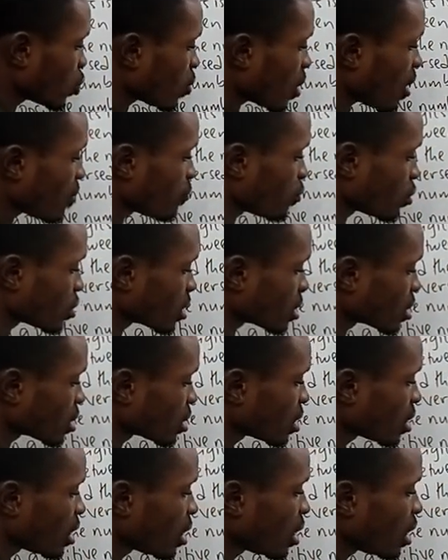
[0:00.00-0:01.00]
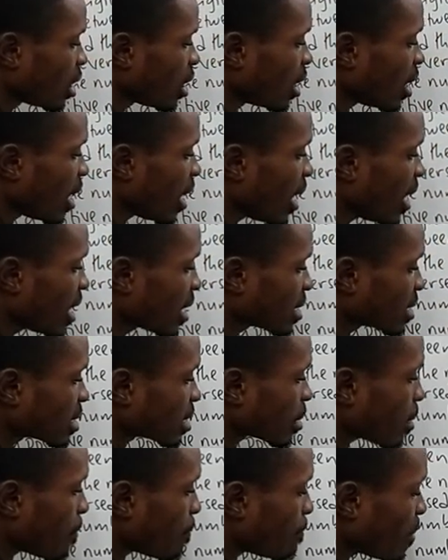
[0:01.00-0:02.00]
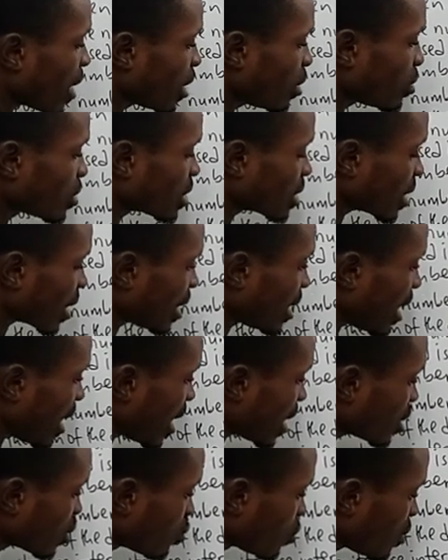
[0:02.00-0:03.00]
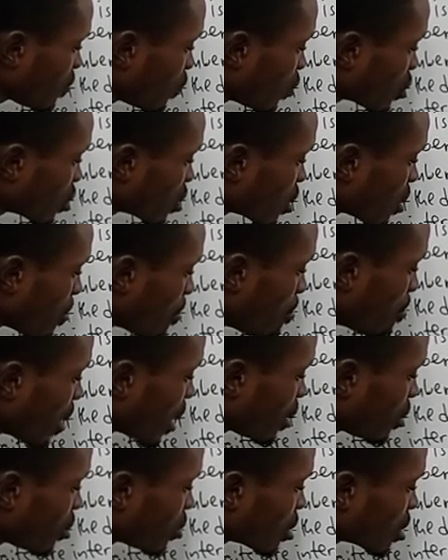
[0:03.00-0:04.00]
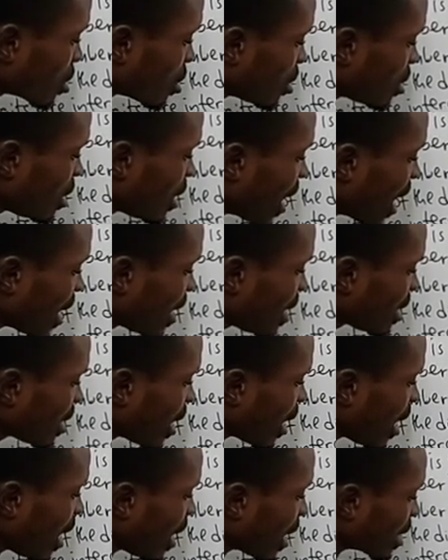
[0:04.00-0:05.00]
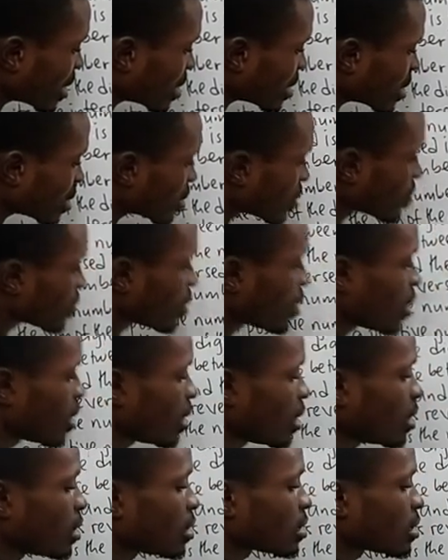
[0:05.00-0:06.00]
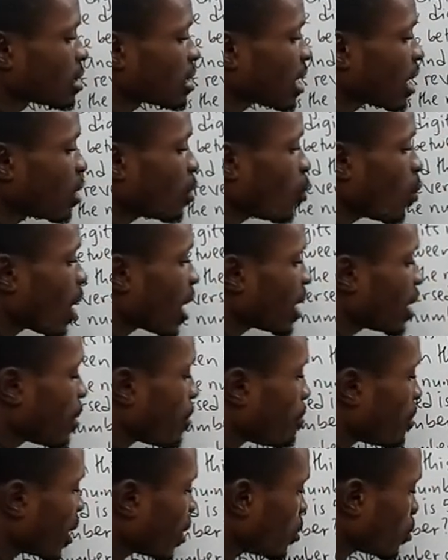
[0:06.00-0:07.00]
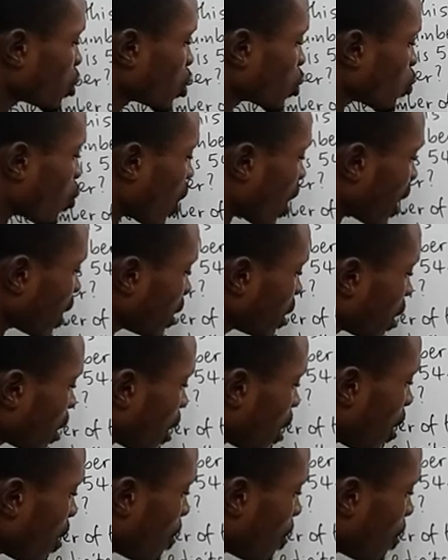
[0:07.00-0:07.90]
this. You have what? X minus 10x to give us minus 9x, 10y minus y